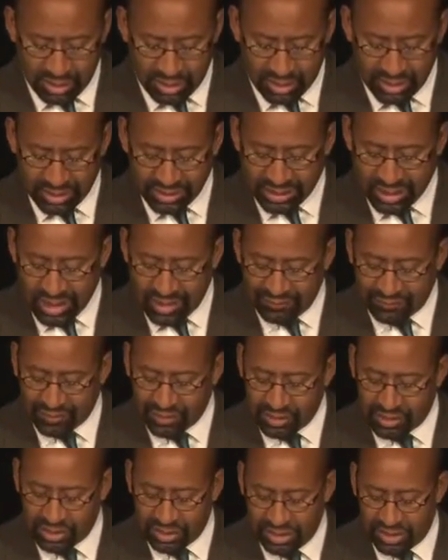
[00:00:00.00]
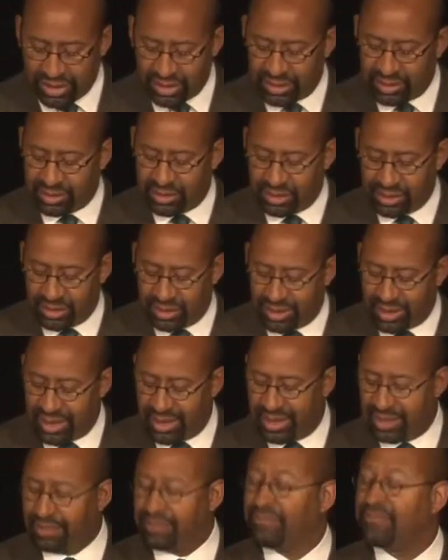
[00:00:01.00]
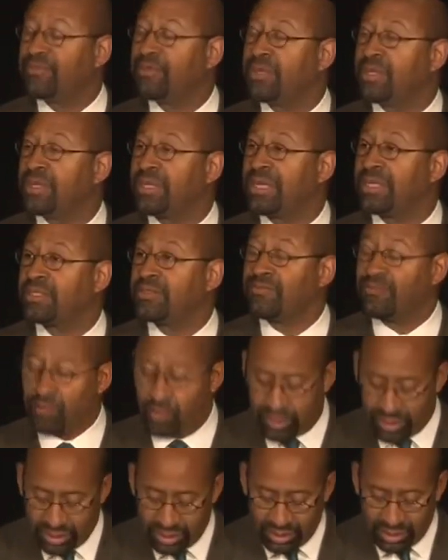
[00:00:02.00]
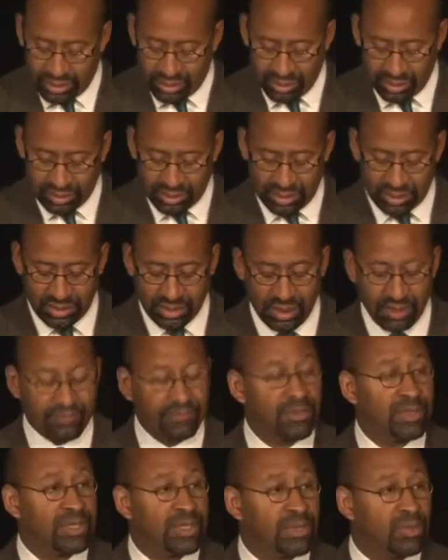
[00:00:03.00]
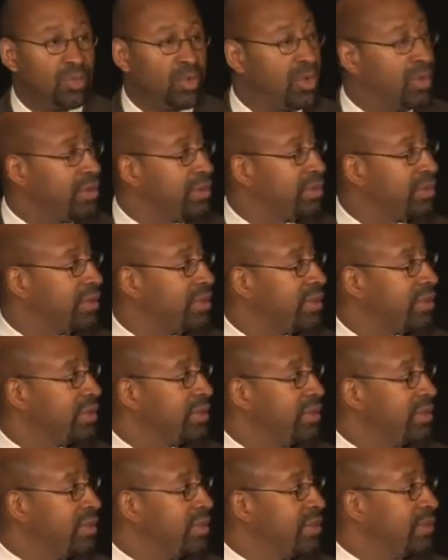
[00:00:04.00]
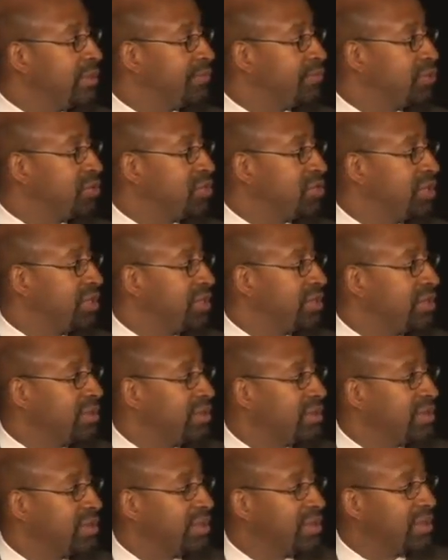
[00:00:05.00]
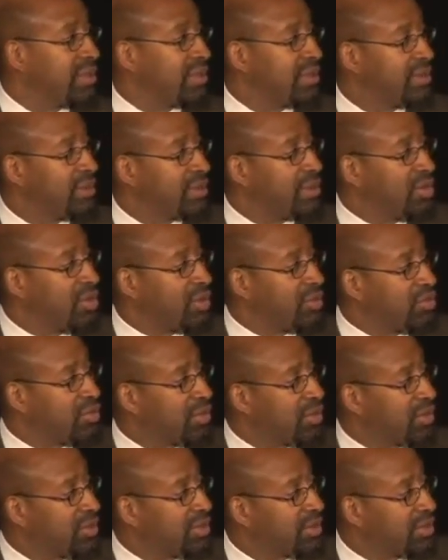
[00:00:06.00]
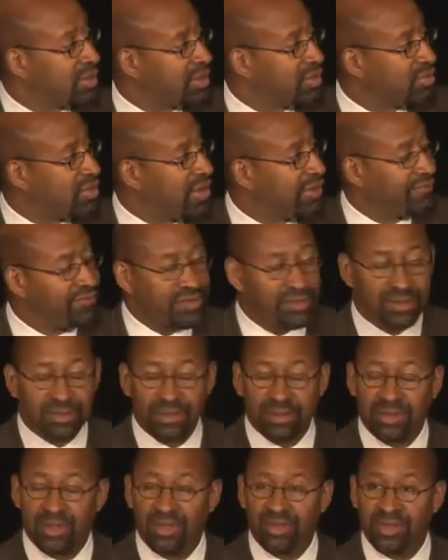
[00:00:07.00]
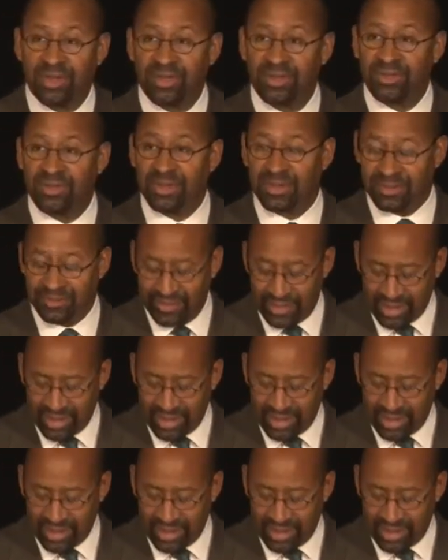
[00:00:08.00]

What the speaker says: This conference changed the game for the next 40 years of clean water, and I appreciate the artwork and the graphics, the logo, the